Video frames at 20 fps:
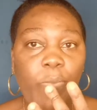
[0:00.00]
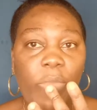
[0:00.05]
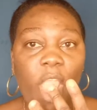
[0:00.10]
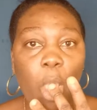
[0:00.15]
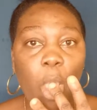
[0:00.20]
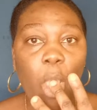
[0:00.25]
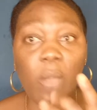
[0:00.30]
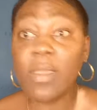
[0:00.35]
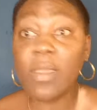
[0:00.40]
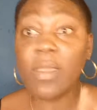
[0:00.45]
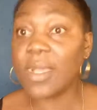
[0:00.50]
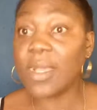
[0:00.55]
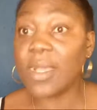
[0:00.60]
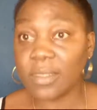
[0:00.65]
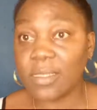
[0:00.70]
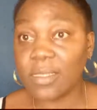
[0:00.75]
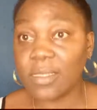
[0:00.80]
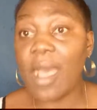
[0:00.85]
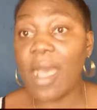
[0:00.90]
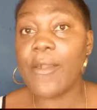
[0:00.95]
Yes,
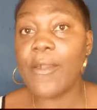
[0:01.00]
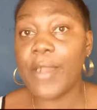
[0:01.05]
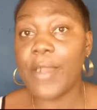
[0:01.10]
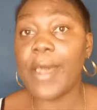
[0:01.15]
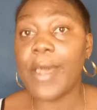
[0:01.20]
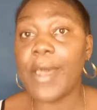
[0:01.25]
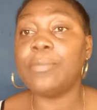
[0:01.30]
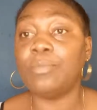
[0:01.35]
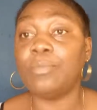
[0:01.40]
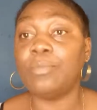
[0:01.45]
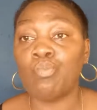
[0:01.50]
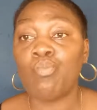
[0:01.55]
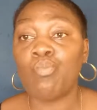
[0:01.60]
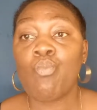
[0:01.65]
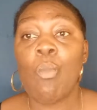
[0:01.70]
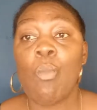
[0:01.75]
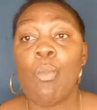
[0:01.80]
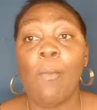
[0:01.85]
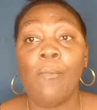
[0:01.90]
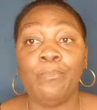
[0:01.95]
Tara.
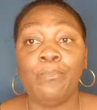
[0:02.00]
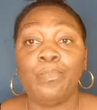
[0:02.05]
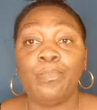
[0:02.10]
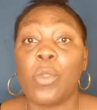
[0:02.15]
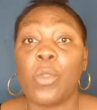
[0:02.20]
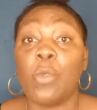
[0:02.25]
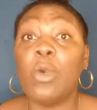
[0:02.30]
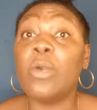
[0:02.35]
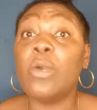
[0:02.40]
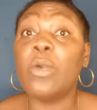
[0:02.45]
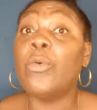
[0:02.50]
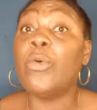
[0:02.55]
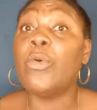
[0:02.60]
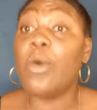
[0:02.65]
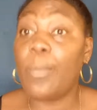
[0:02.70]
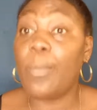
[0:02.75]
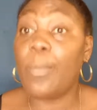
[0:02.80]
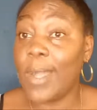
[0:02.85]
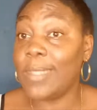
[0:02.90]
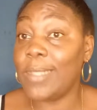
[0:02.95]
We grew up
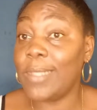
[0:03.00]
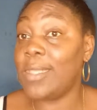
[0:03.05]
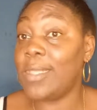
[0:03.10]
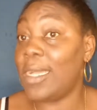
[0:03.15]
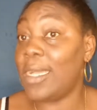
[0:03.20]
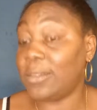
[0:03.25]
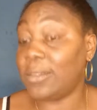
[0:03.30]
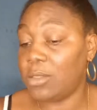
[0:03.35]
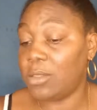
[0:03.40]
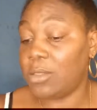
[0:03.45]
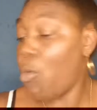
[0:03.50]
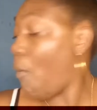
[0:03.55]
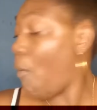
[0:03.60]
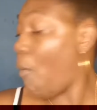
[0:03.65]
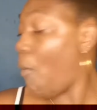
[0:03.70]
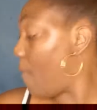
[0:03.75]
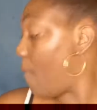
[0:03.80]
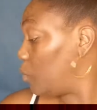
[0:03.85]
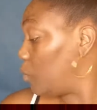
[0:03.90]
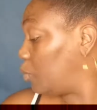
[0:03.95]
on that.
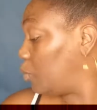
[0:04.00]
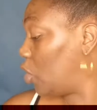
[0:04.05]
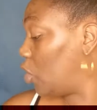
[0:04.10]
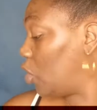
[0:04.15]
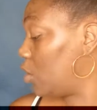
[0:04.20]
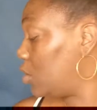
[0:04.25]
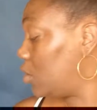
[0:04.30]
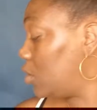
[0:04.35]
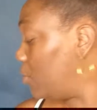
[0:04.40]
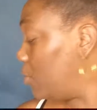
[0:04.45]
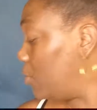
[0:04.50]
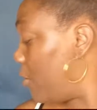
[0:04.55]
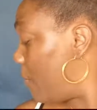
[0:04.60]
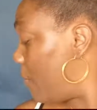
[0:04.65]
Trust me.